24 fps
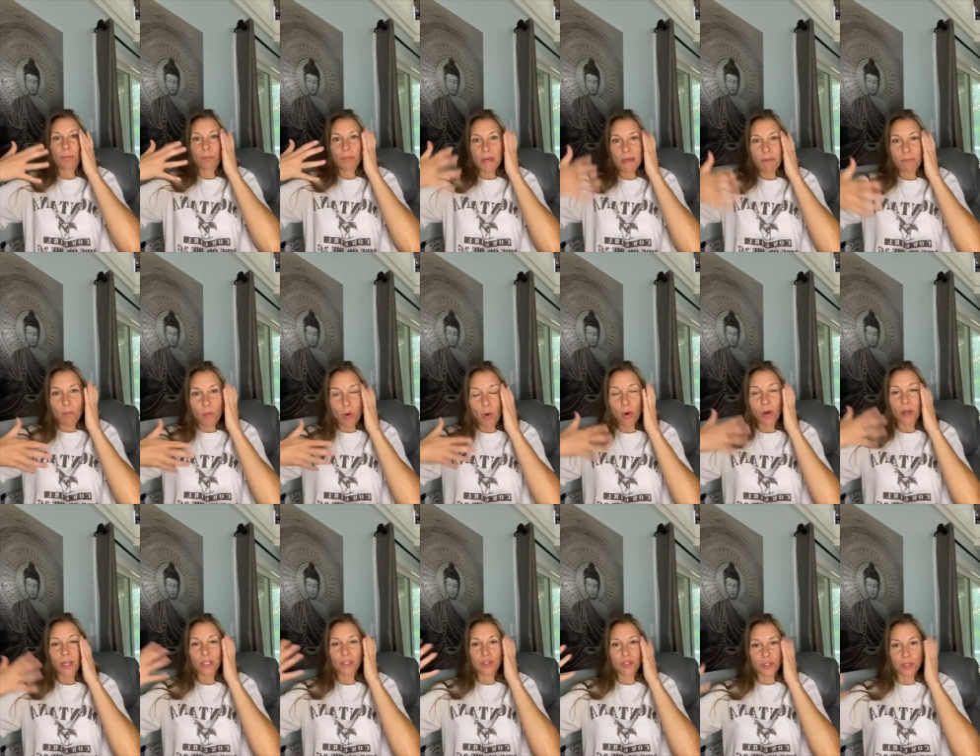be
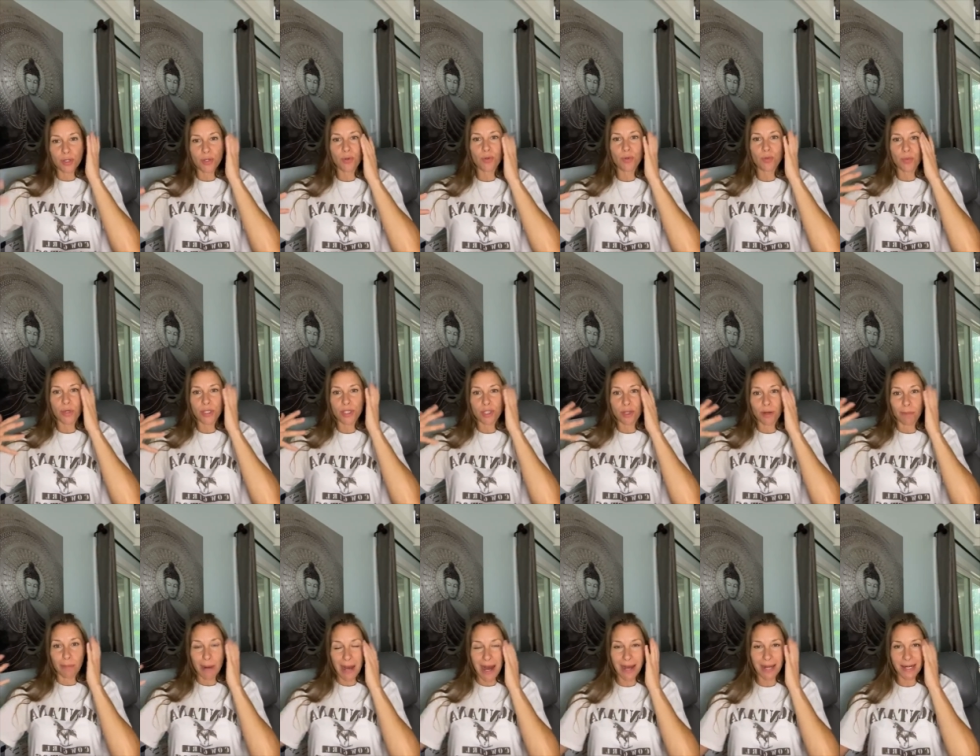more in tune with
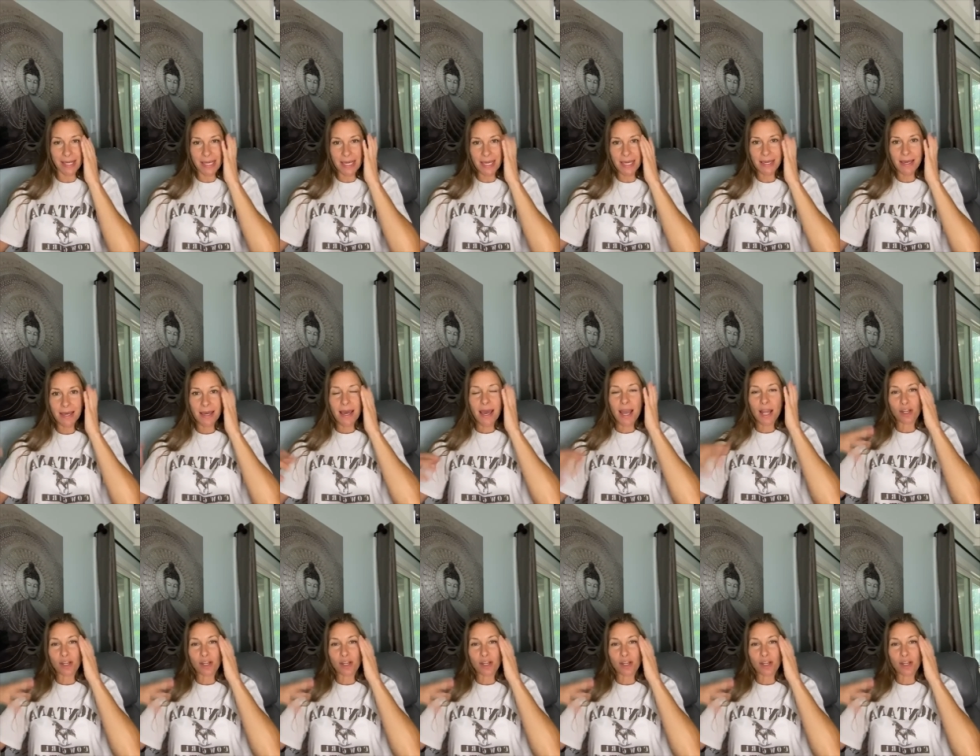your body,